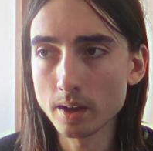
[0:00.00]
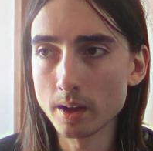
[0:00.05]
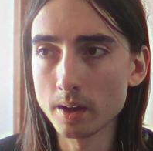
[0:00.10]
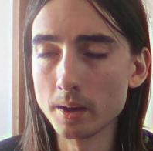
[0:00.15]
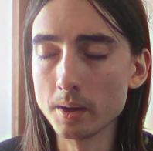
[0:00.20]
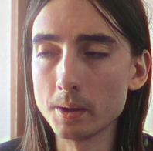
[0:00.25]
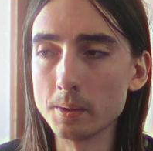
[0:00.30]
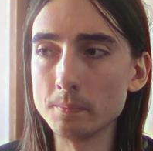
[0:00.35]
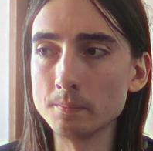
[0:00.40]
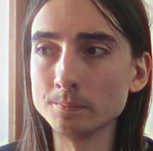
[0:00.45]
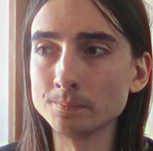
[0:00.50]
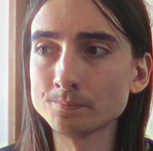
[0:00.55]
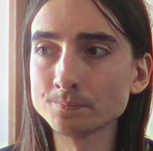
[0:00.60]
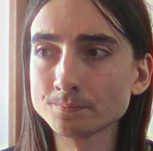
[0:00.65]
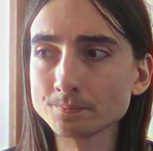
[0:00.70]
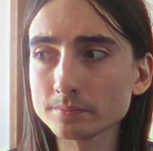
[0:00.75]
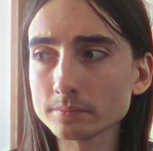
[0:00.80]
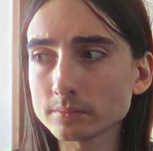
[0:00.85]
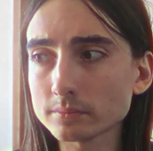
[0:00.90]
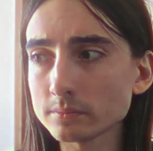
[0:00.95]
Um,
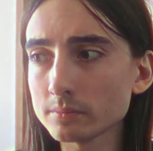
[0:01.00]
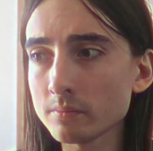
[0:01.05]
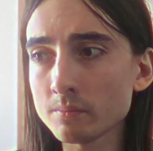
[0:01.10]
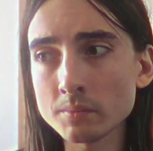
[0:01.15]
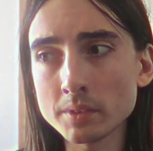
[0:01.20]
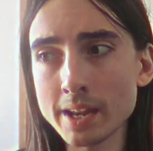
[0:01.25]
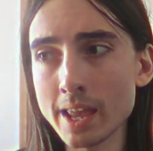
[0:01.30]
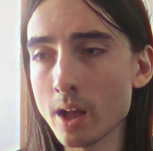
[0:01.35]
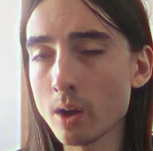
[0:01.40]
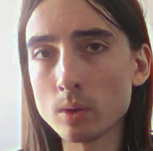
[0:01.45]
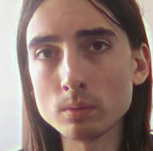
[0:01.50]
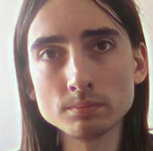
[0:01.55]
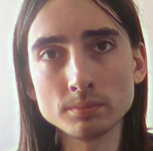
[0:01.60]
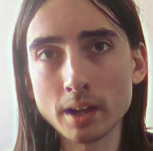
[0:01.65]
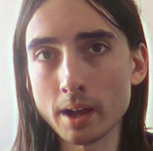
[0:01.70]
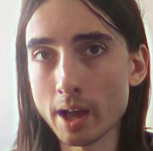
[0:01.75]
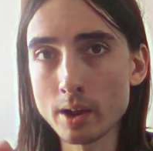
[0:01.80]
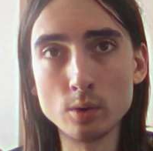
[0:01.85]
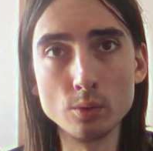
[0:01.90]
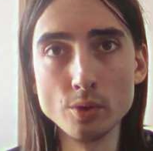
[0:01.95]
Now,
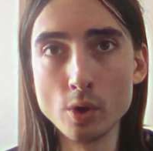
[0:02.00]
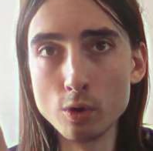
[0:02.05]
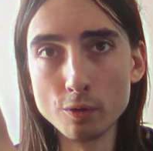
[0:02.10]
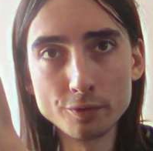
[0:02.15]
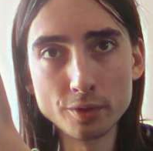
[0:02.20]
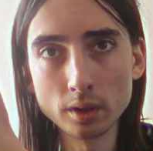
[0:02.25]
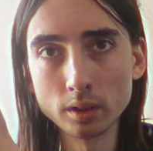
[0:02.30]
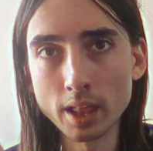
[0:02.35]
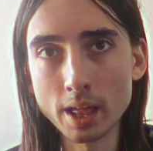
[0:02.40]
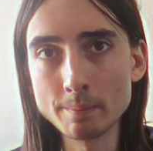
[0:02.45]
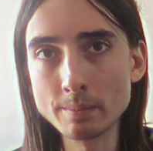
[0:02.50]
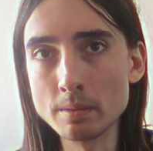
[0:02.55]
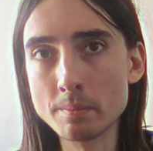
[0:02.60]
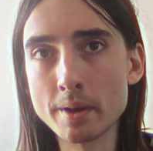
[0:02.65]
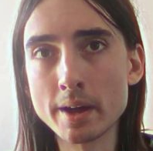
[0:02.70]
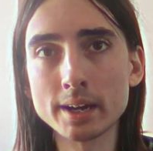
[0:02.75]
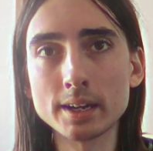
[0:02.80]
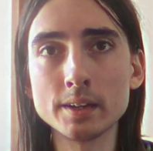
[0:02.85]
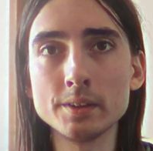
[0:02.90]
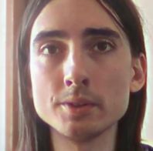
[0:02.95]
I don't know if they'll let me
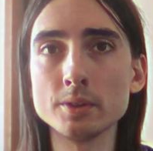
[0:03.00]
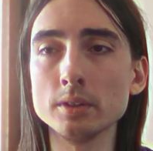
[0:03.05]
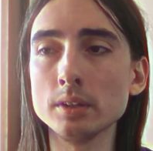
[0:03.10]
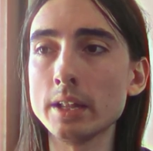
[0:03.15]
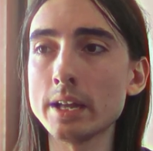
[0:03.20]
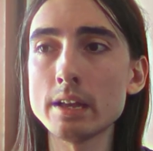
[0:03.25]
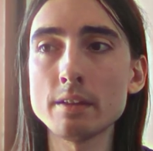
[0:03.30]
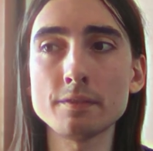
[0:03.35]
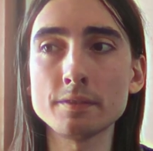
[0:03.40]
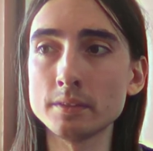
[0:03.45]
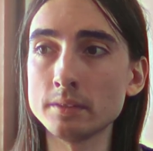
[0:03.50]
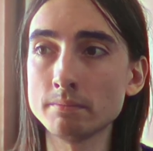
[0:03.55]
back in their life,